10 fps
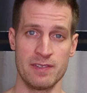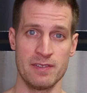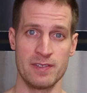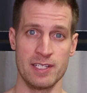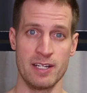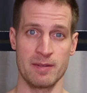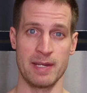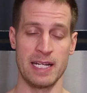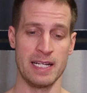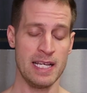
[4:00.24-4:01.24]
for young
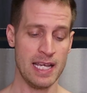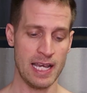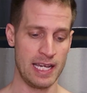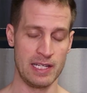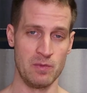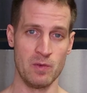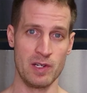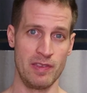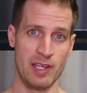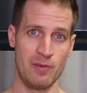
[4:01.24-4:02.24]
men, and
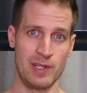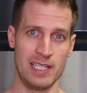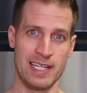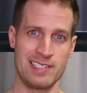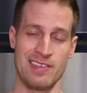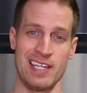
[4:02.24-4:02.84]
one that we like to